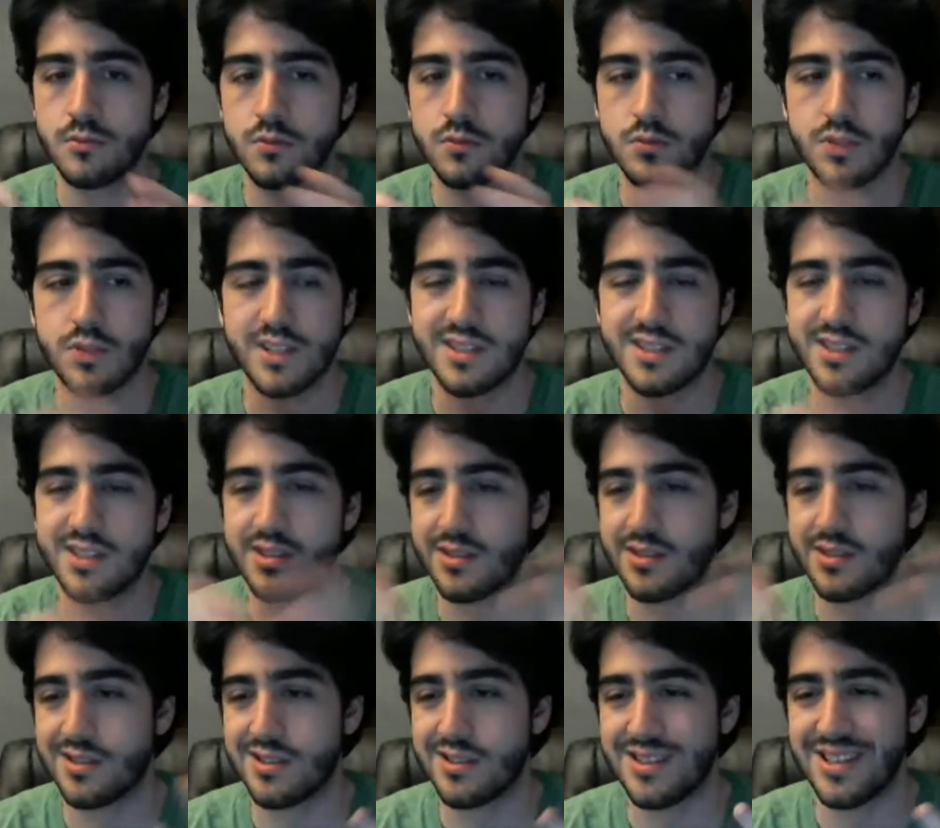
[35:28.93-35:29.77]

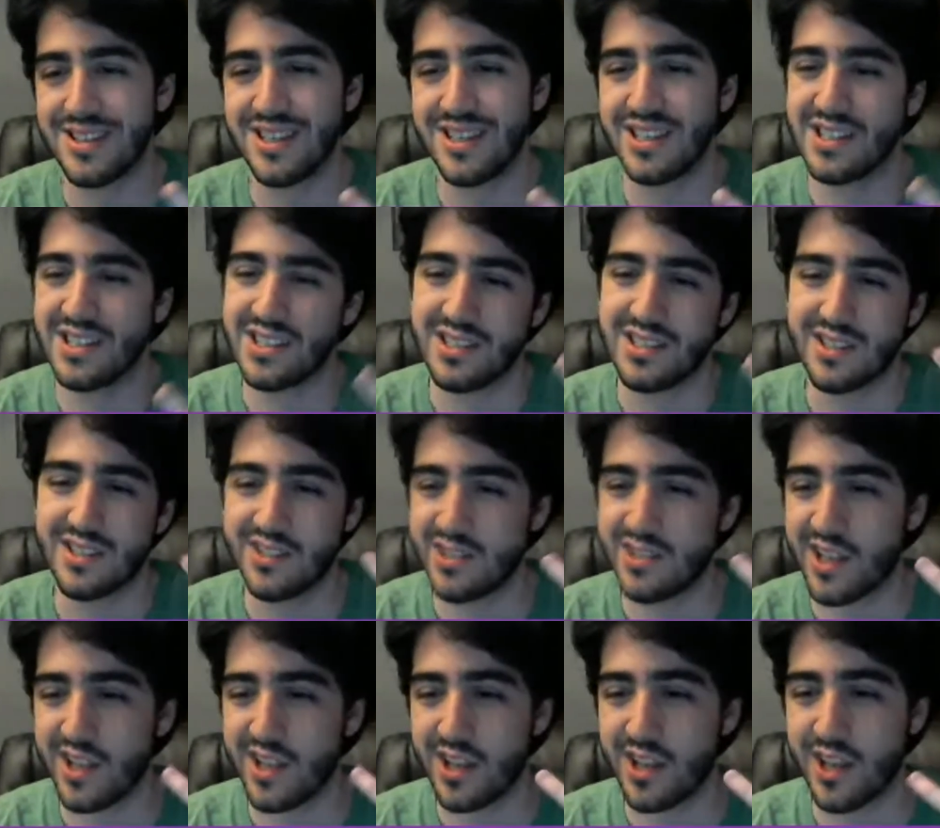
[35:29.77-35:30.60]
That's it.
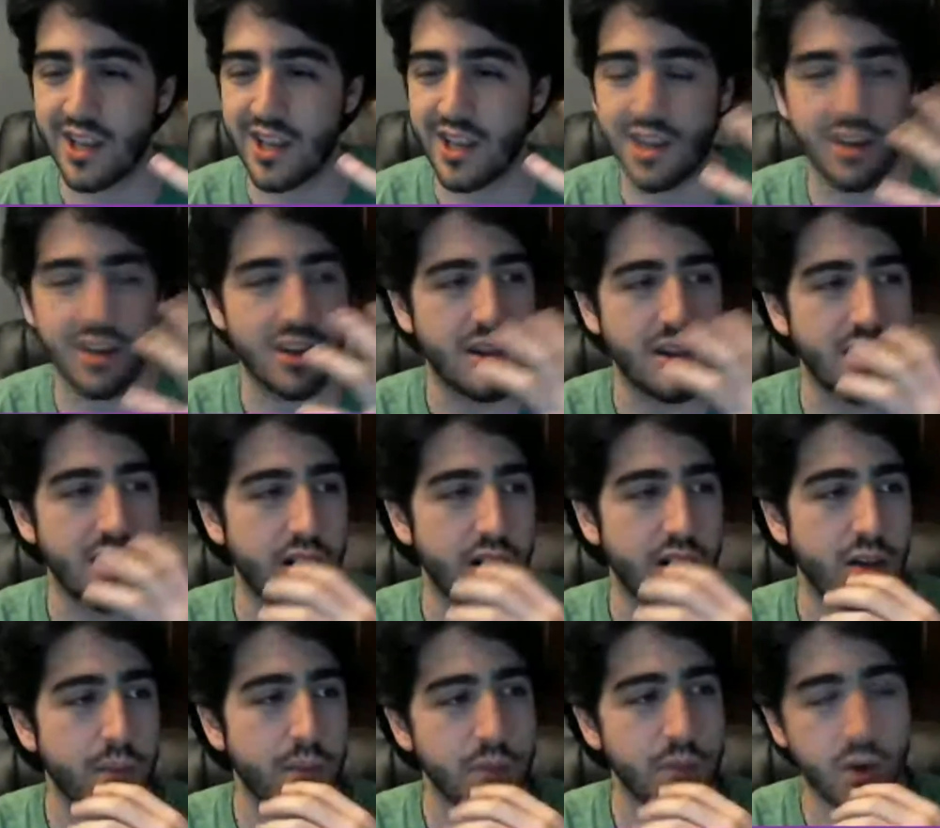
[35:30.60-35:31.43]
It's not like,
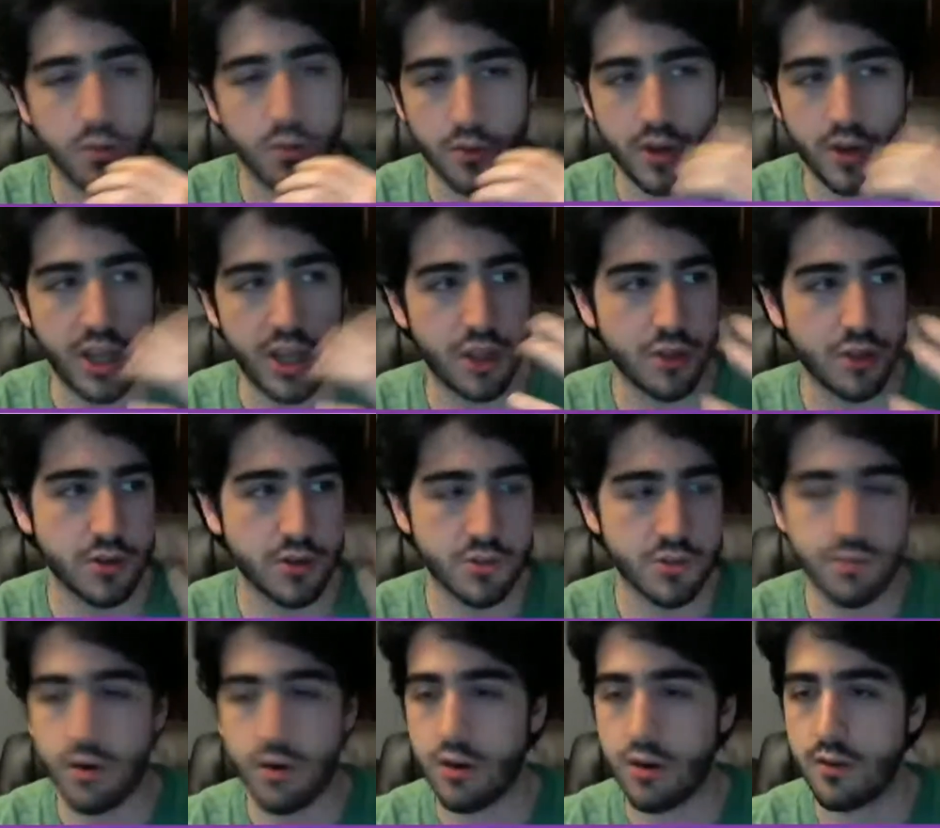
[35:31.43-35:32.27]
oh well,
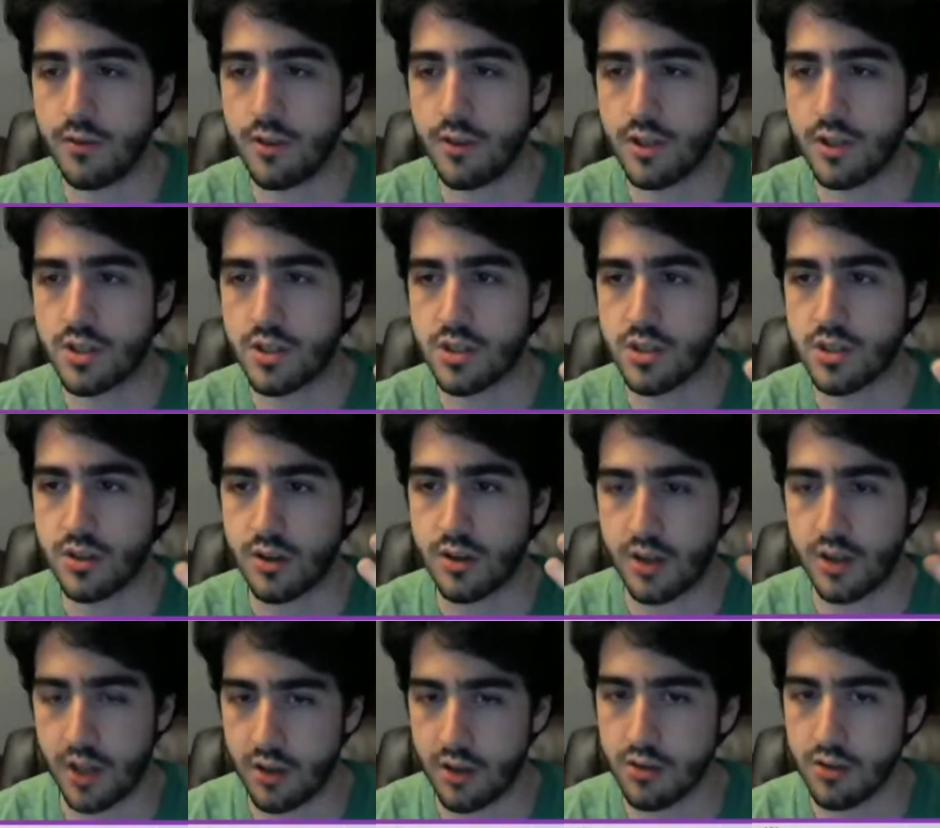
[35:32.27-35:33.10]
Nathan's part of this
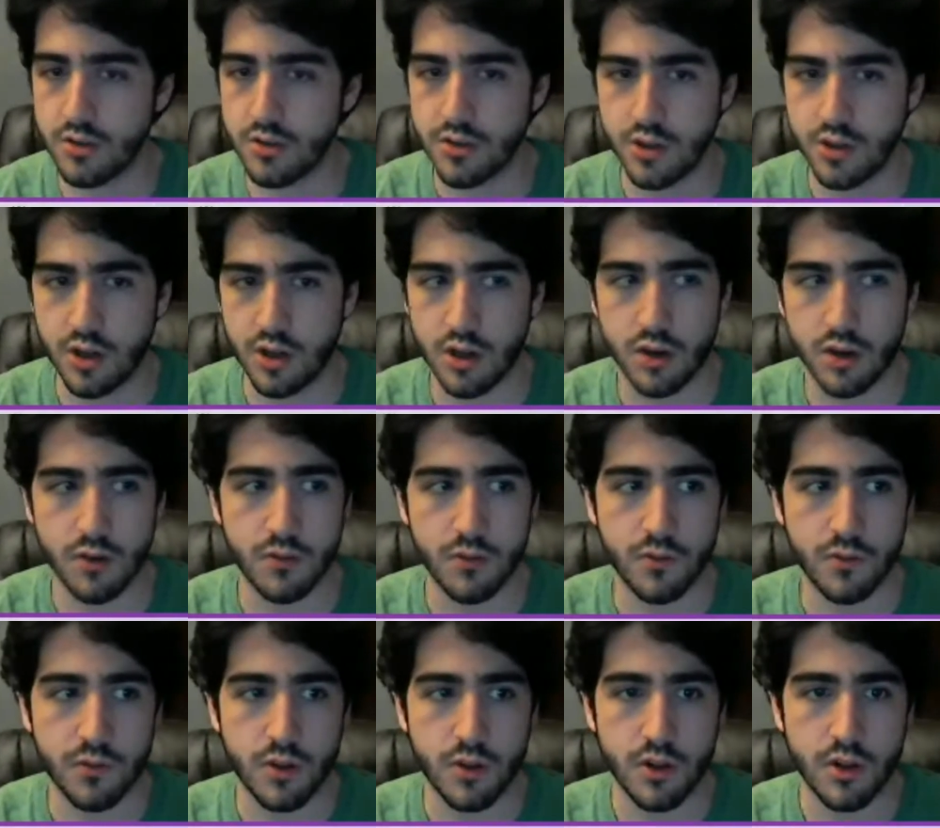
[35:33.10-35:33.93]
guild of
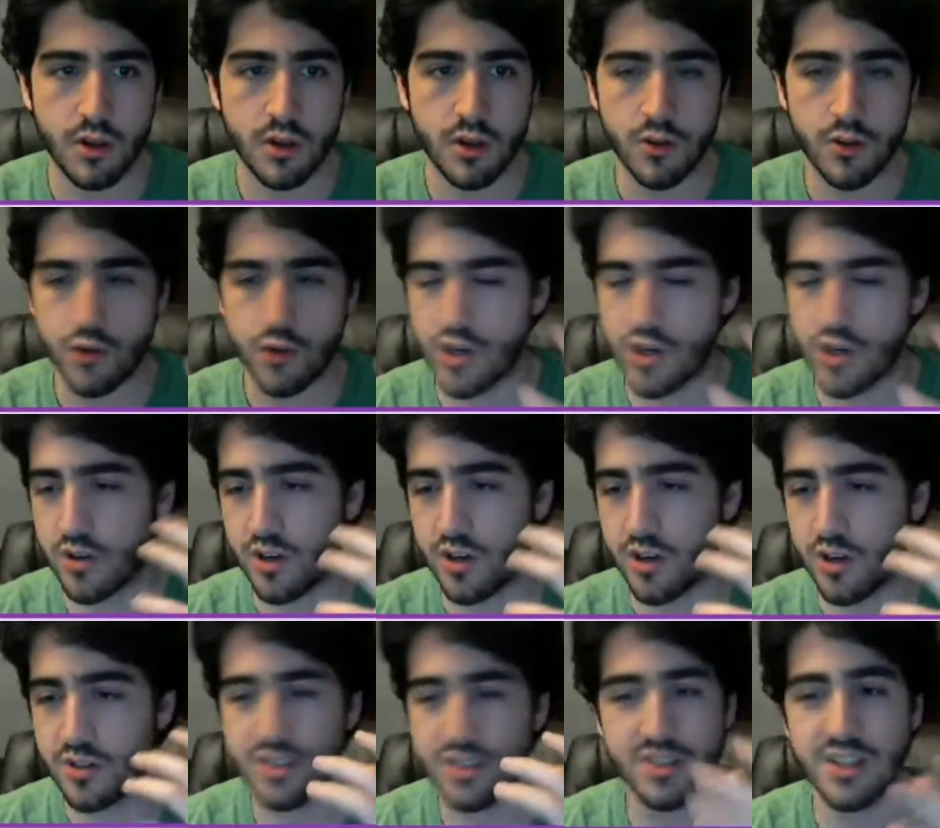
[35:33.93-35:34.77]
treasure
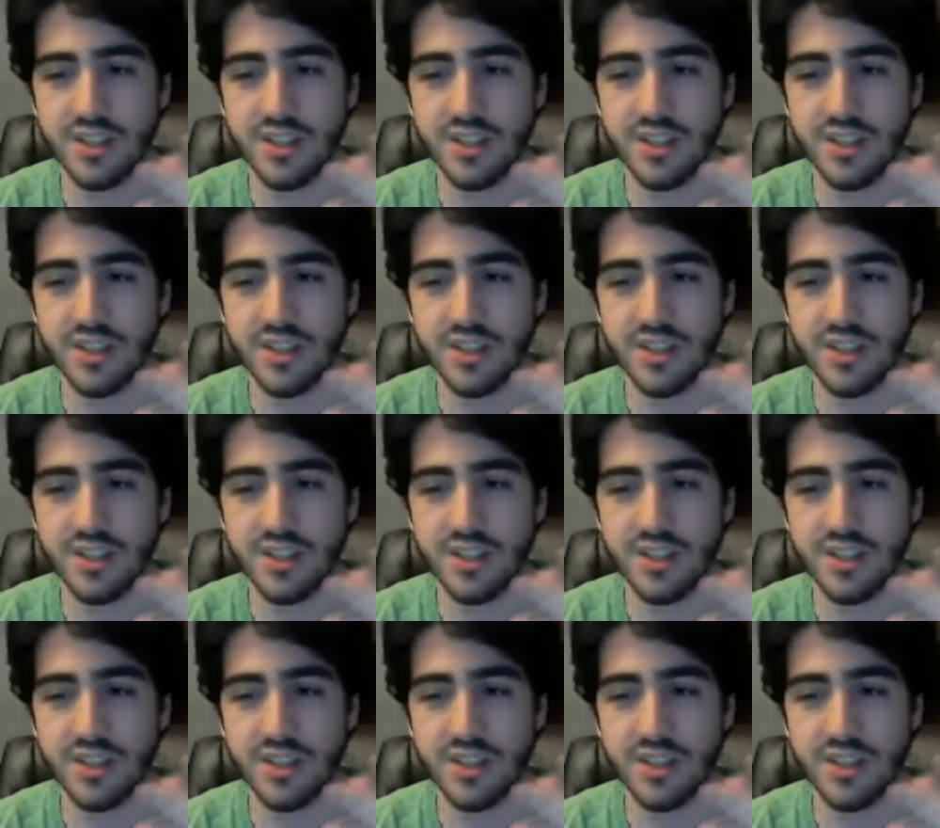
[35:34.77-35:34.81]
hunters.